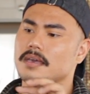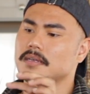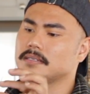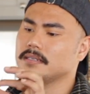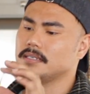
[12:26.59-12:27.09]

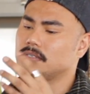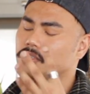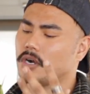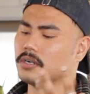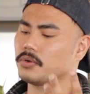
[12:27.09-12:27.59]
It's got these
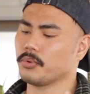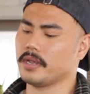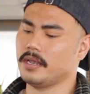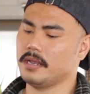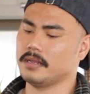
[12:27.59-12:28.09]
dark
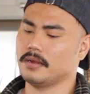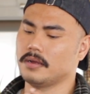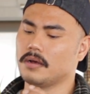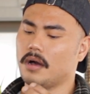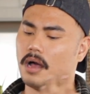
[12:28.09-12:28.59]
green,
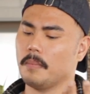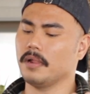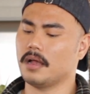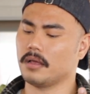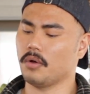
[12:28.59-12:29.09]

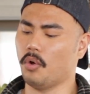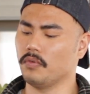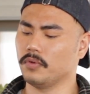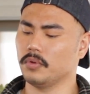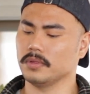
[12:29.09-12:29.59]
oblong
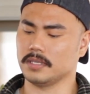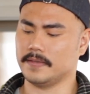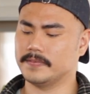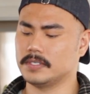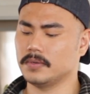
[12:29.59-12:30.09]
oval
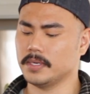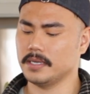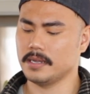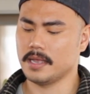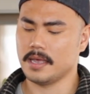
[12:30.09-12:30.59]
leaves to
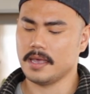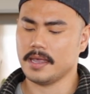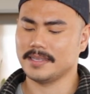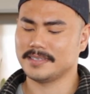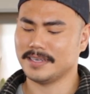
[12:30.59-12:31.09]
it,
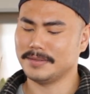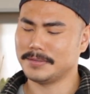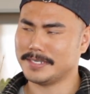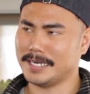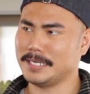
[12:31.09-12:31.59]
and it's got
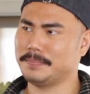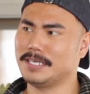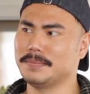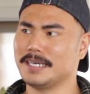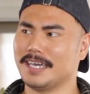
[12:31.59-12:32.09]
little tiny
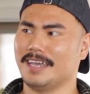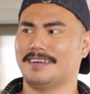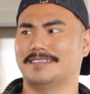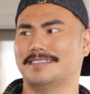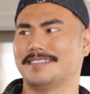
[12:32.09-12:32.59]
pubic
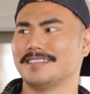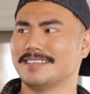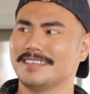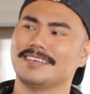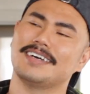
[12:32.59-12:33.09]
hairs
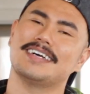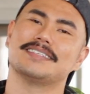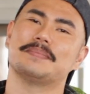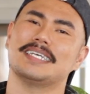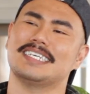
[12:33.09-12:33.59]
as
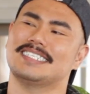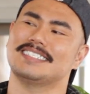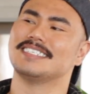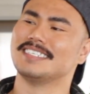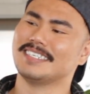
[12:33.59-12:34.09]
a
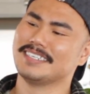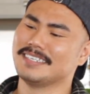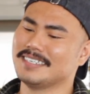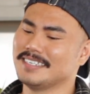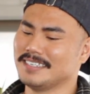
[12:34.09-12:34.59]
plant.
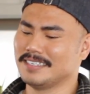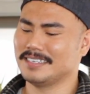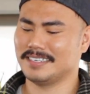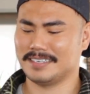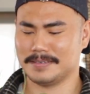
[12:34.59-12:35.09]

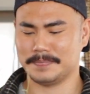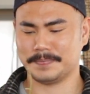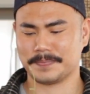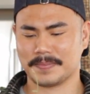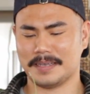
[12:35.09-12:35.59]
I
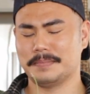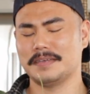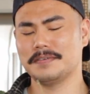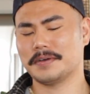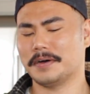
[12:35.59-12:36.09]

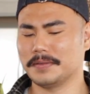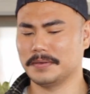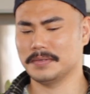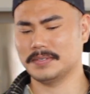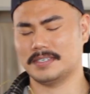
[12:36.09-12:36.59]
believe you call
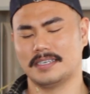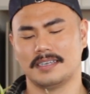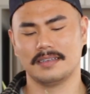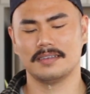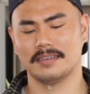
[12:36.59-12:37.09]
those
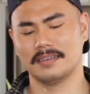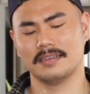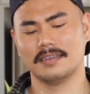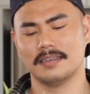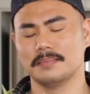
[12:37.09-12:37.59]

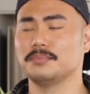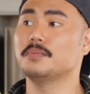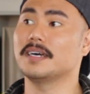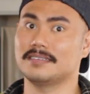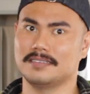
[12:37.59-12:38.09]

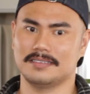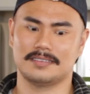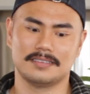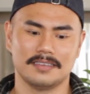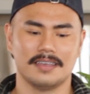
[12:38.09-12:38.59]
pubescents.